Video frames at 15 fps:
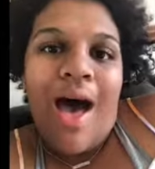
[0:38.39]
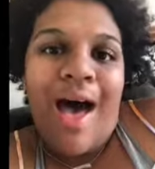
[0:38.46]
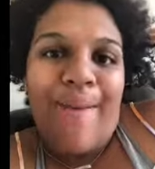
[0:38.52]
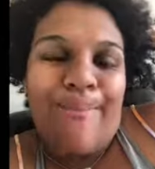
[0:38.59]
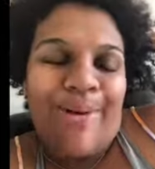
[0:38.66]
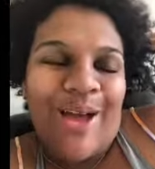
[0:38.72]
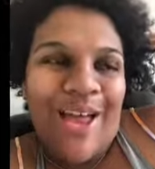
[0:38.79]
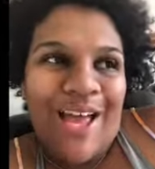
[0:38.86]

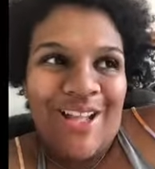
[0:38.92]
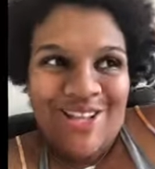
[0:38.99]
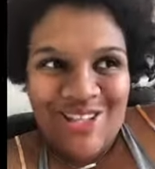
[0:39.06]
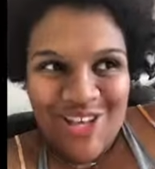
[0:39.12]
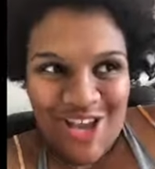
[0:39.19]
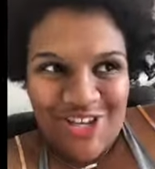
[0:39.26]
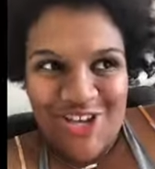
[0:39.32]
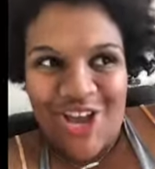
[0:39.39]
But I had
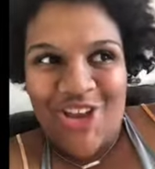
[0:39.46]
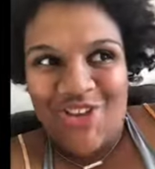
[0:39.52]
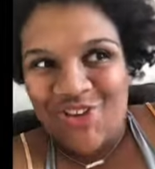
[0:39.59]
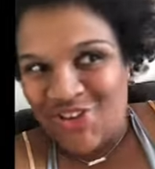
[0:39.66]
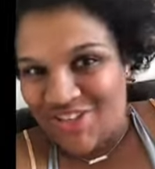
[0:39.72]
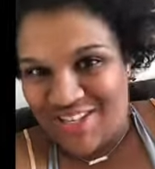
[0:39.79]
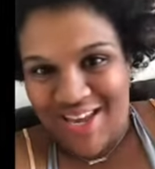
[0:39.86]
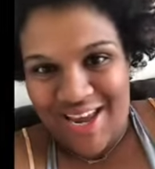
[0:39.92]
such a
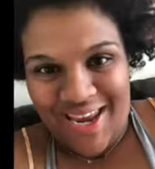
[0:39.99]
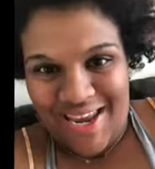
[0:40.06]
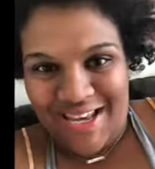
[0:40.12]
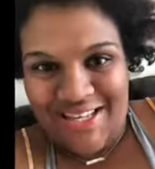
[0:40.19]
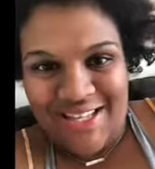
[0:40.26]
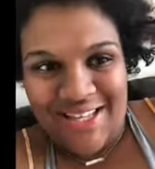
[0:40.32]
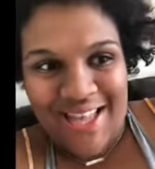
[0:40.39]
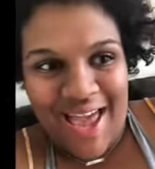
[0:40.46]
good day
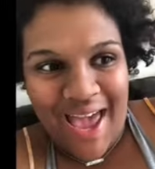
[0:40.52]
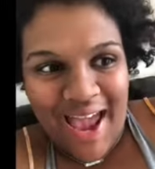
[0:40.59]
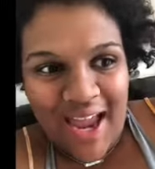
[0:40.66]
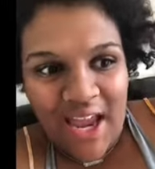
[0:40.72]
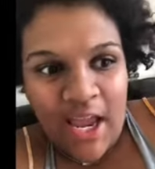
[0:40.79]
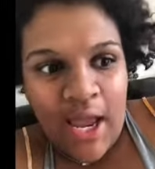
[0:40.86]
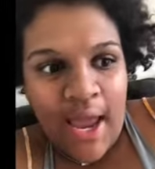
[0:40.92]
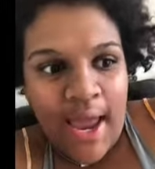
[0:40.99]

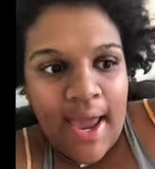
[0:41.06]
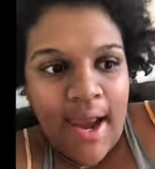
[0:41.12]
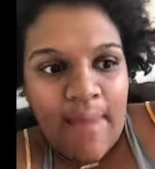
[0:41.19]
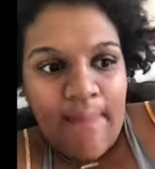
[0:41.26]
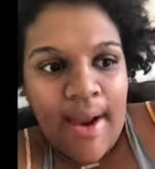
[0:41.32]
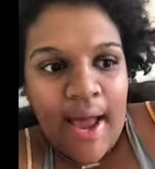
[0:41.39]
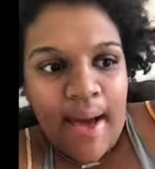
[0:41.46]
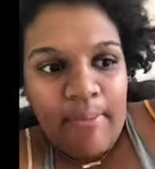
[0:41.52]
yesterday. In
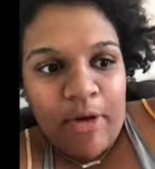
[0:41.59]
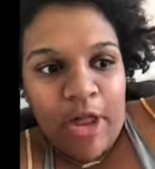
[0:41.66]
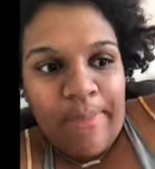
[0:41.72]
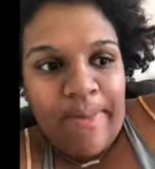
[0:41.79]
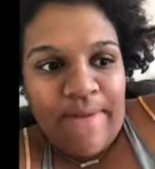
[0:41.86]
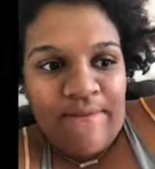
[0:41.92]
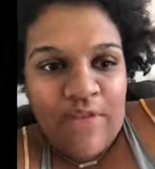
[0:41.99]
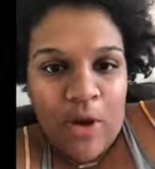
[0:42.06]
a minute, I'm
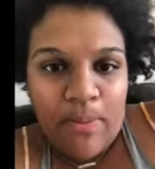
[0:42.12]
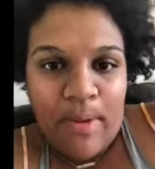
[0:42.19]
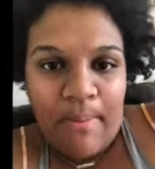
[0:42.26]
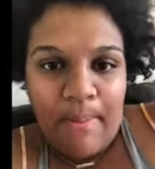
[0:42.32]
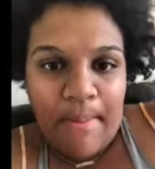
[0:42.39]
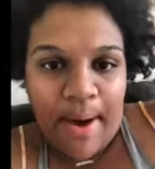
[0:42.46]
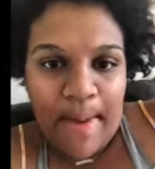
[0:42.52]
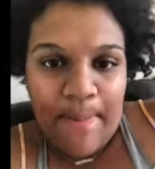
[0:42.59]
going to be
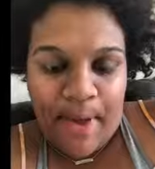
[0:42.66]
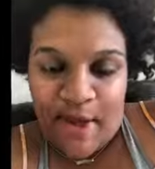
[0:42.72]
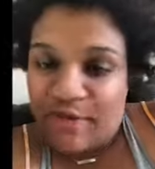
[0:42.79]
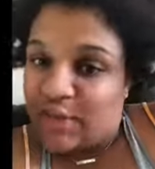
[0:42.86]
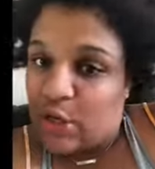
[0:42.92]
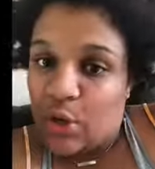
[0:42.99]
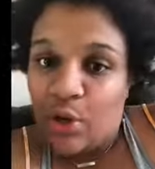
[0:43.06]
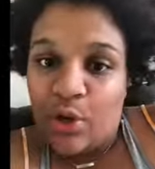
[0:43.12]
filming my
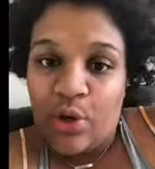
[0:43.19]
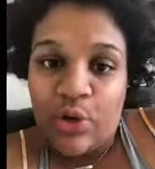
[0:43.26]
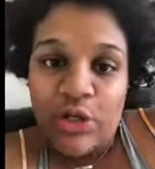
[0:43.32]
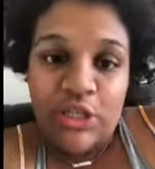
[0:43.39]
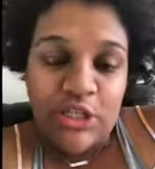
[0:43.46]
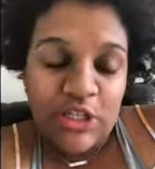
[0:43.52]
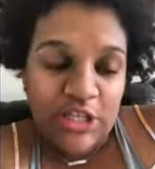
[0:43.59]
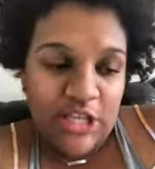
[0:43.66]
birthday
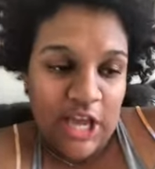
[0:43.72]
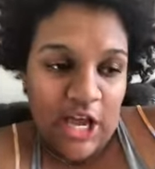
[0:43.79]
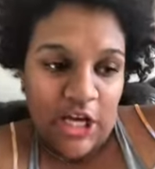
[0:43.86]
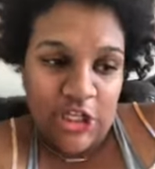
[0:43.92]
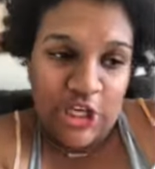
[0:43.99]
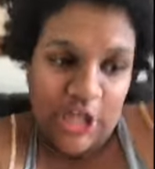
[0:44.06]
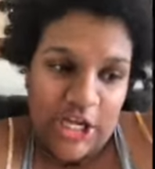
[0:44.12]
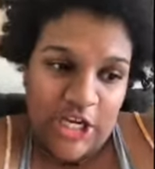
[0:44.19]
hauls because I
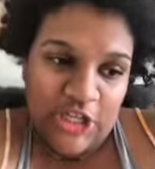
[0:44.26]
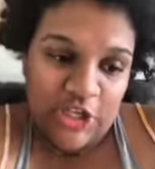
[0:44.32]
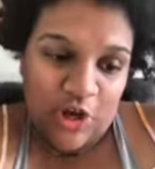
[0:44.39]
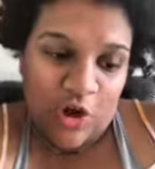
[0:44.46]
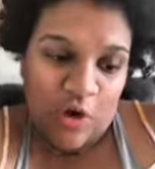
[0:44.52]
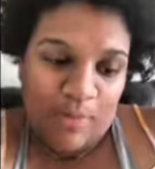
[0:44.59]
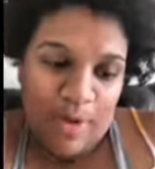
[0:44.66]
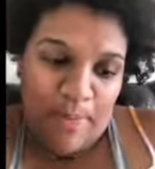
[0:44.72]
asked you guys
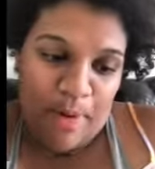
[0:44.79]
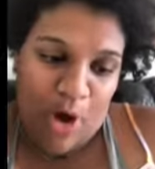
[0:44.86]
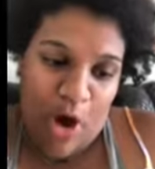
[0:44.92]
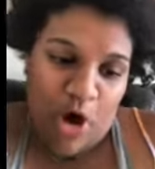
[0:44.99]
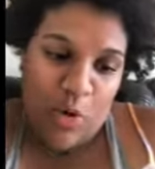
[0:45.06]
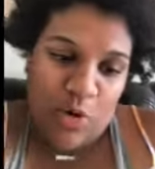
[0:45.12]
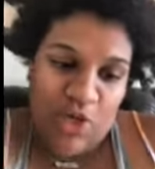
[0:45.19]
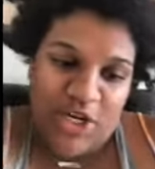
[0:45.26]
on my
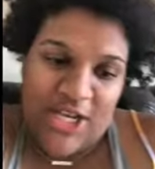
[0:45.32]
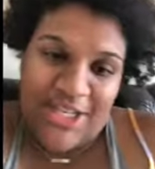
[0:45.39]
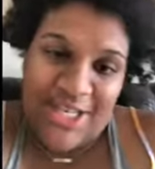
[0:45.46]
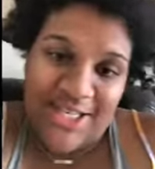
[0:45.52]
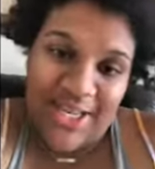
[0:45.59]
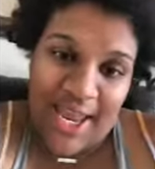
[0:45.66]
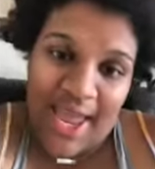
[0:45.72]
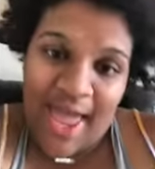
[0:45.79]
poll, would you
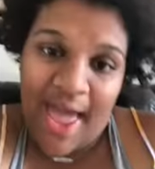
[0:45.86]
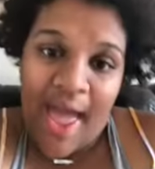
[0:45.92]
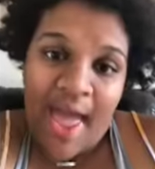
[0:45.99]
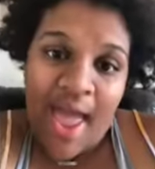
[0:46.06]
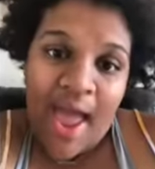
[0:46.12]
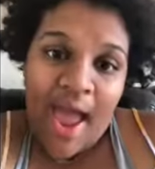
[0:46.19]
like to see it?